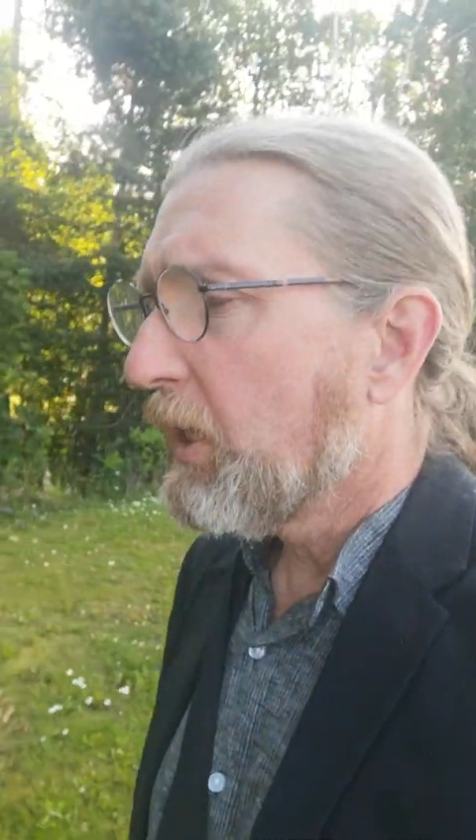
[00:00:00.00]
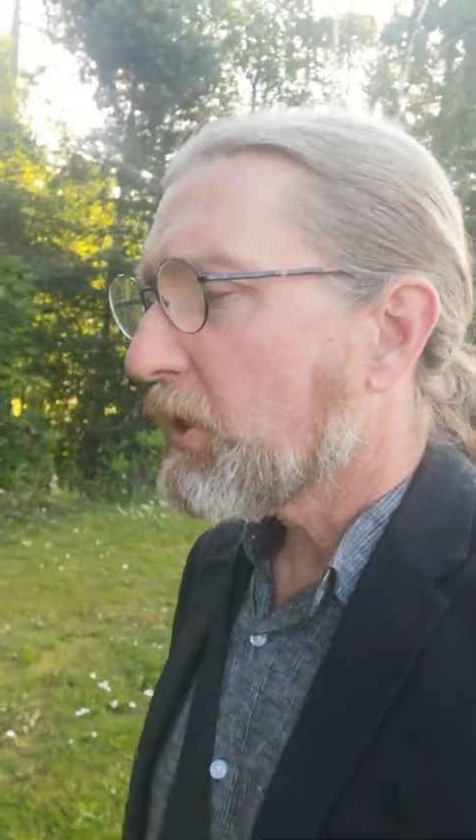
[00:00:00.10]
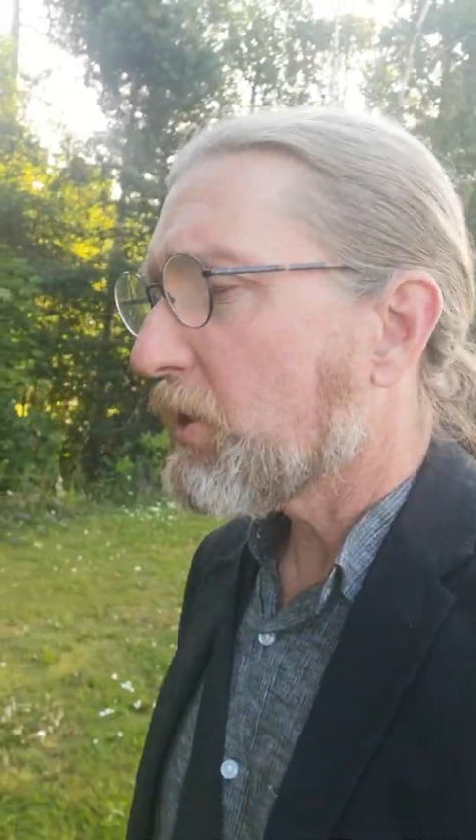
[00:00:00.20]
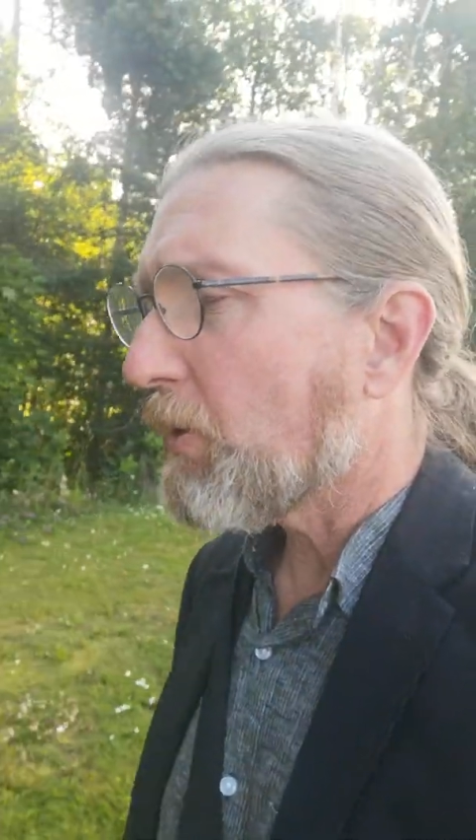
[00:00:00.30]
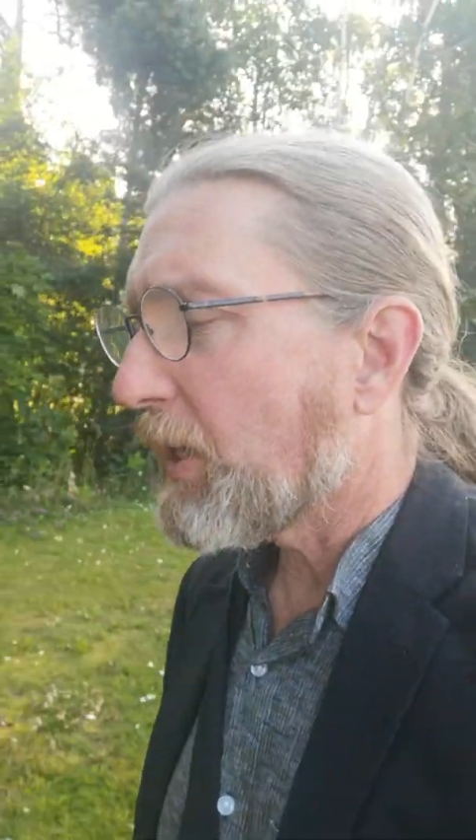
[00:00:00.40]

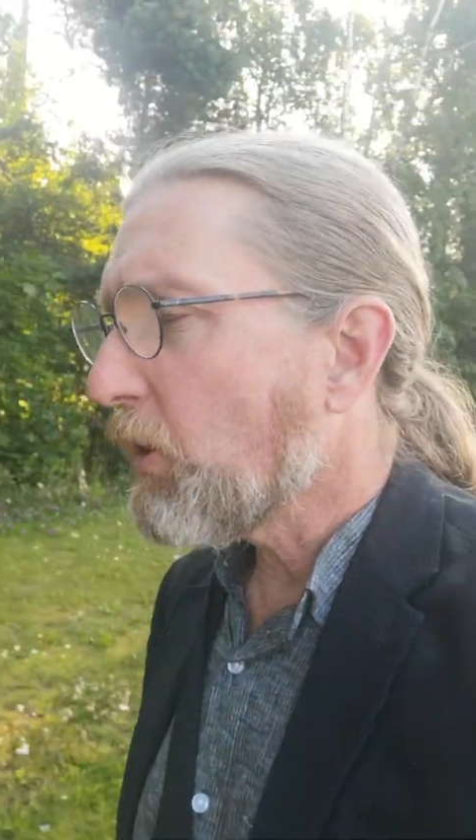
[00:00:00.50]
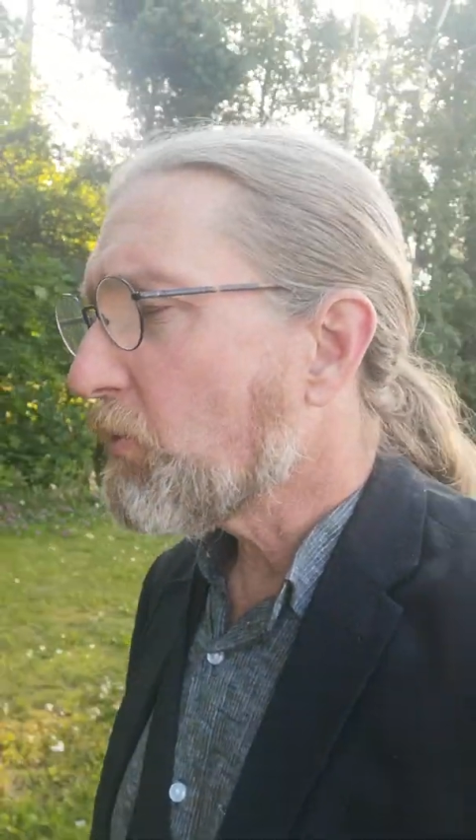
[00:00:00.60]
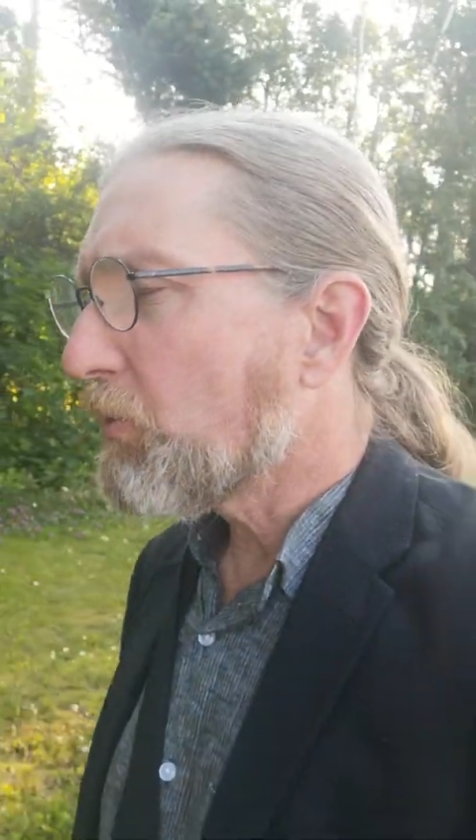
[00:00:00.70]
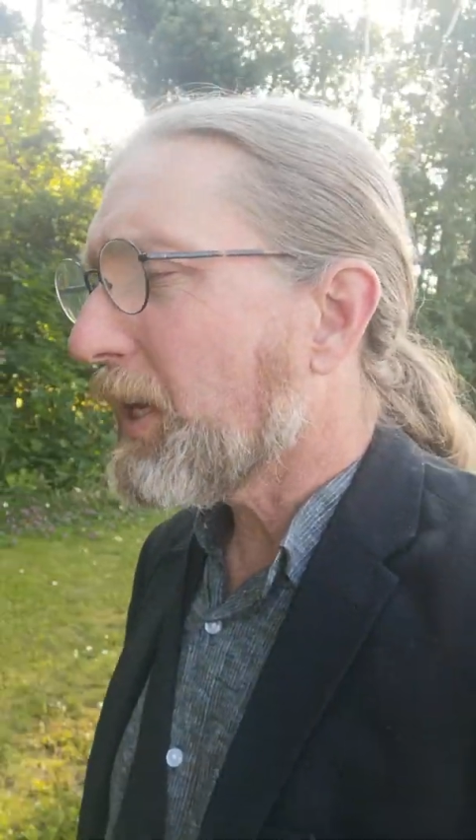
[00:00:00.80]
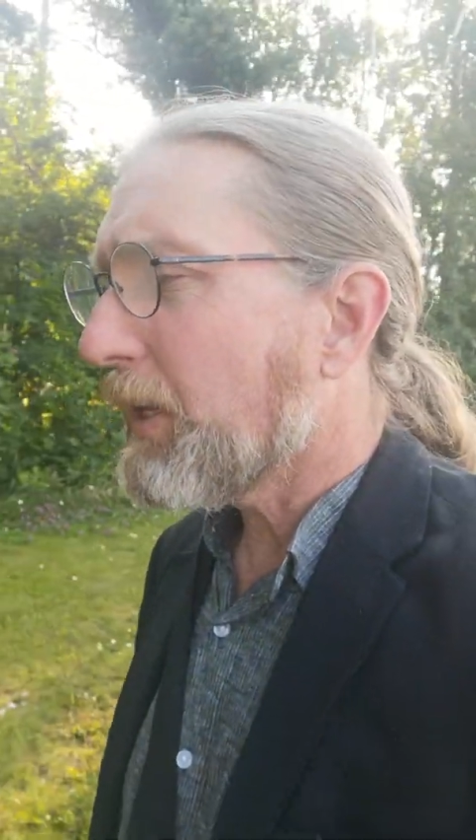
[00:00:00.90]
So I
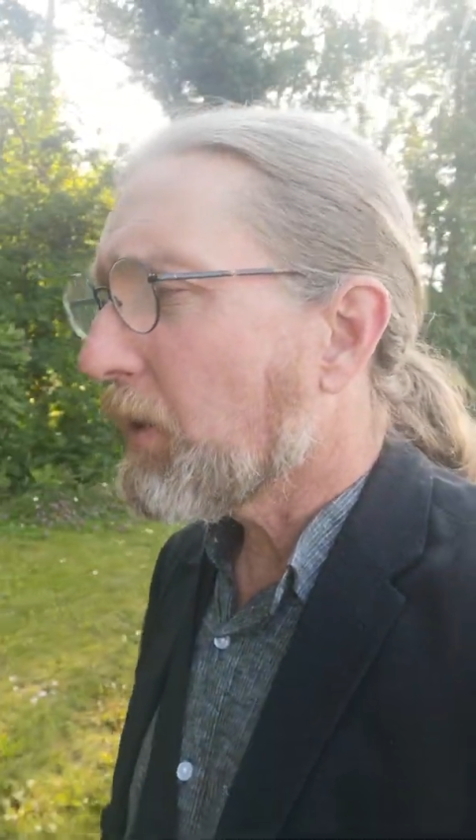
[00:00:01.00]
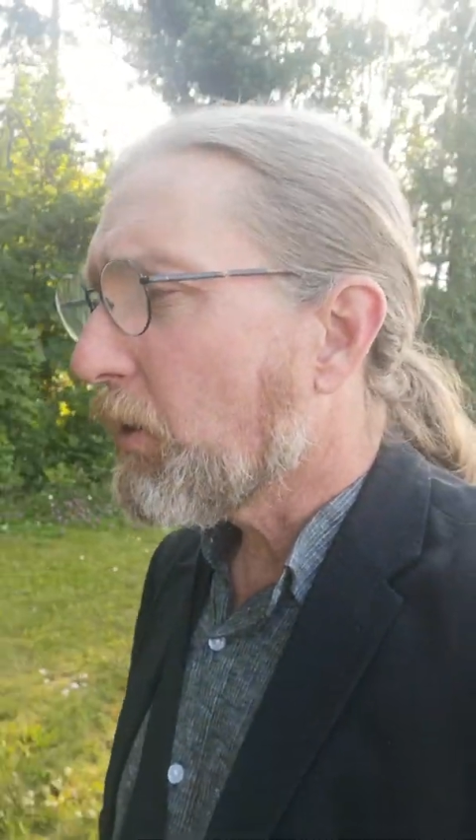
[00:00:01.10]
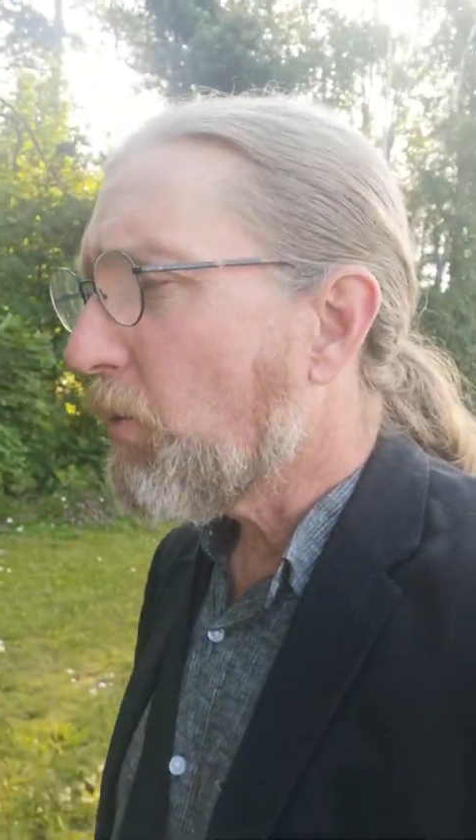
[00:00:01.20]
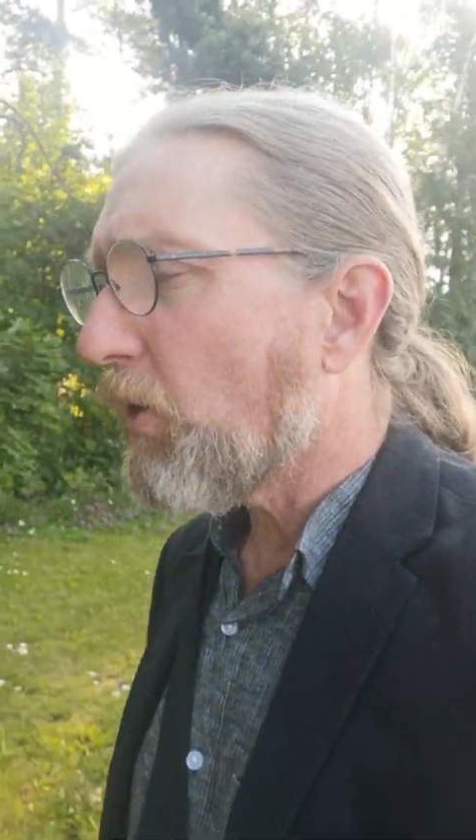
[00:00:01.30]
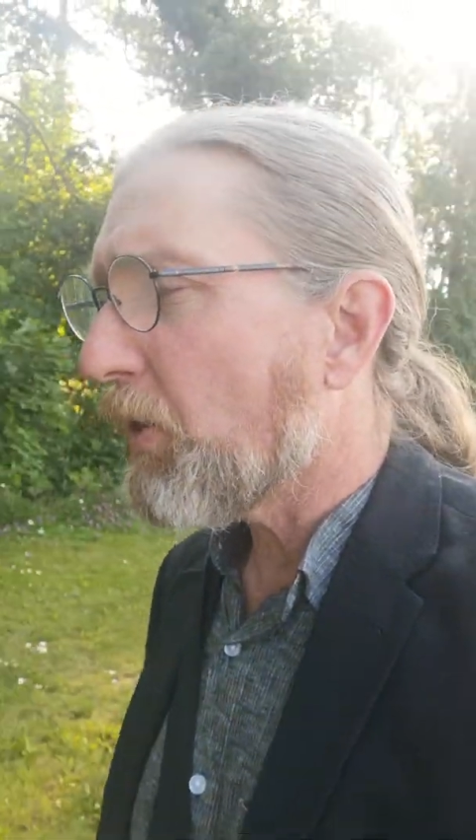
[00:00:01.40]
don't really know
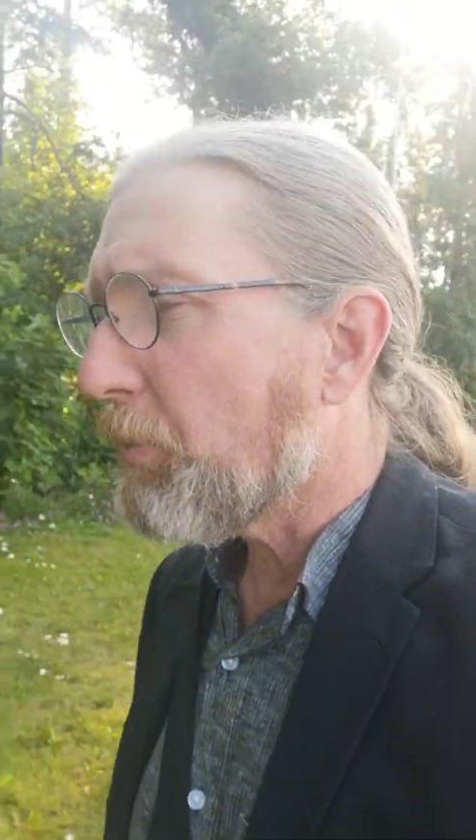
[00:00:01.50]
what the